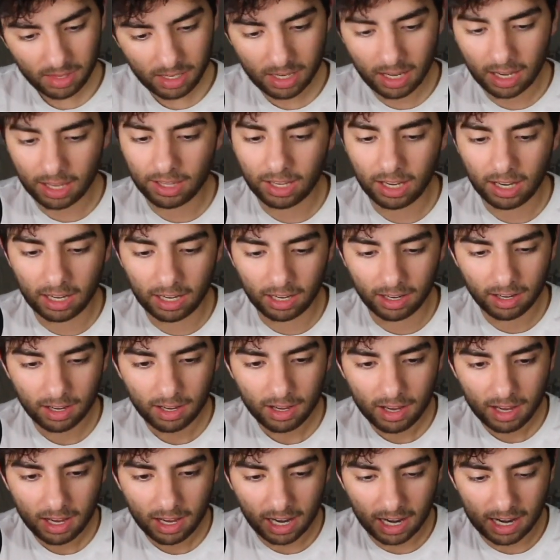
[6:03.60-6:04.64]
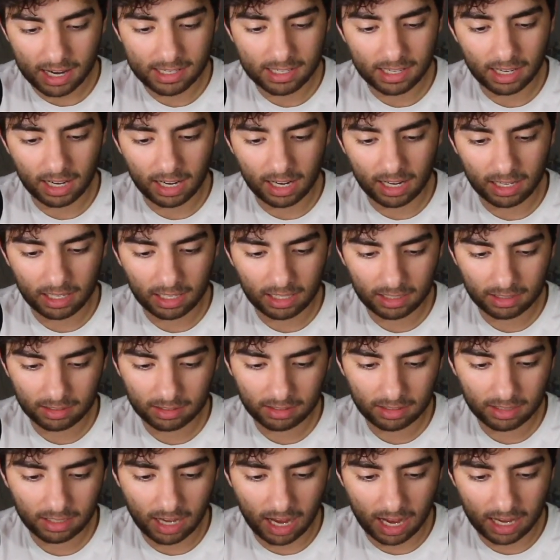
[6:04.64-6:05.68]
And then I said,
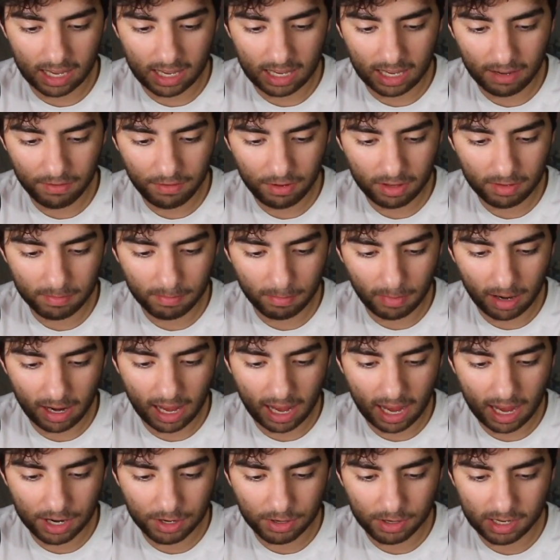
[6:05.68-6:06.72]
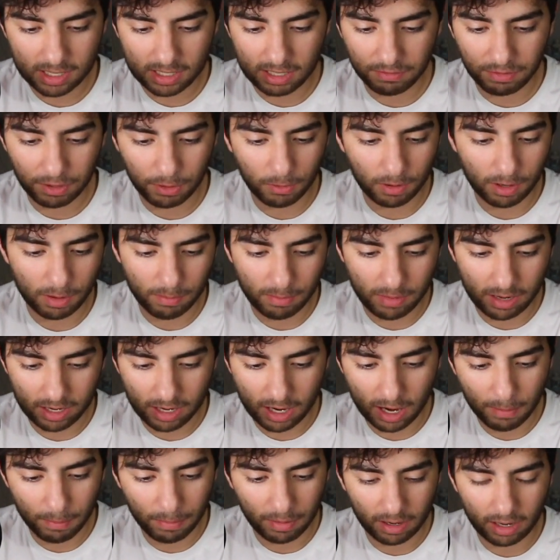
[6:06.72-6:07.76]
I can give you my address if you want to meet
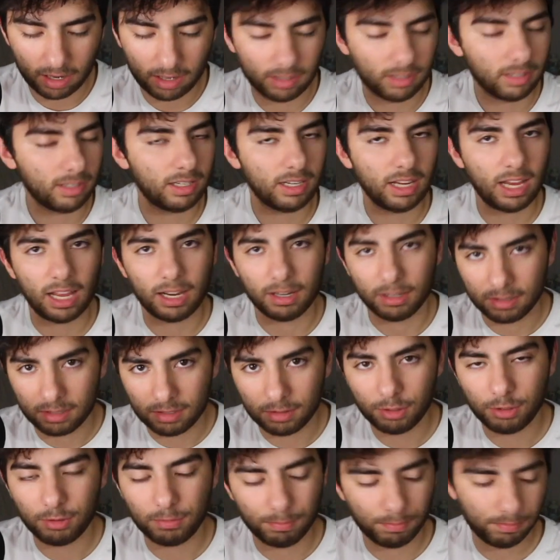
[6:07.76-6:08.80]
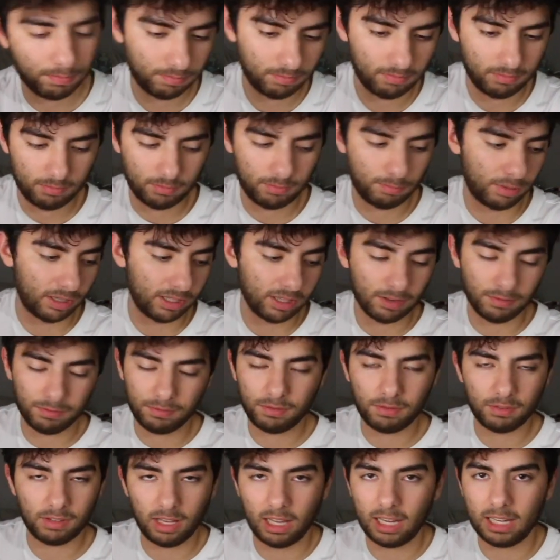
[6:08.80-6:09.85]
up and bring
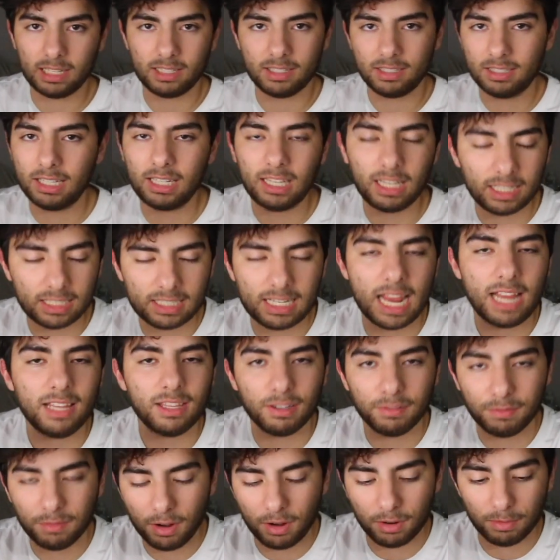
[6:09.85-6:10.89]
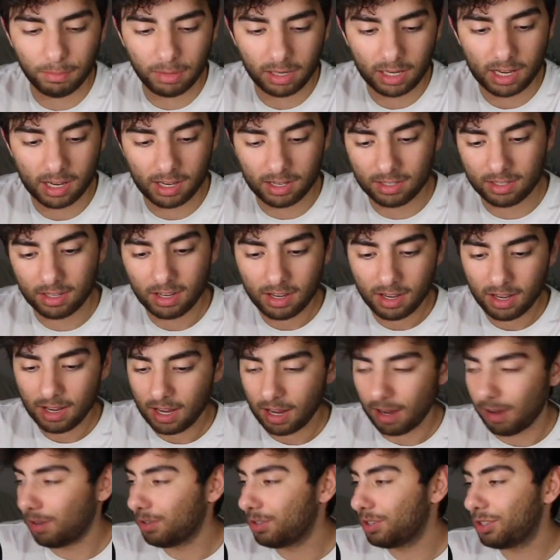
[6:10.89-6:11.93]
take the phone, because
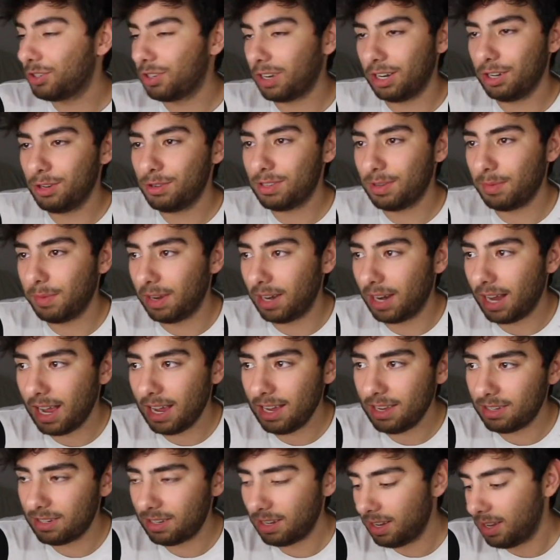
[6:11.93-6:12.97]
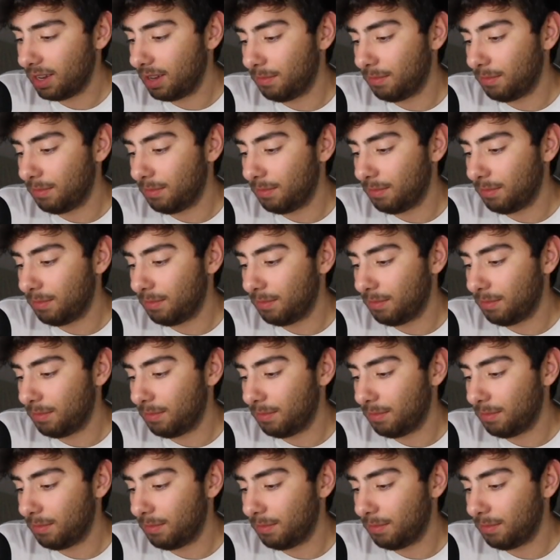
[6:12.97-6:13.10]
I was just trying to do something nice.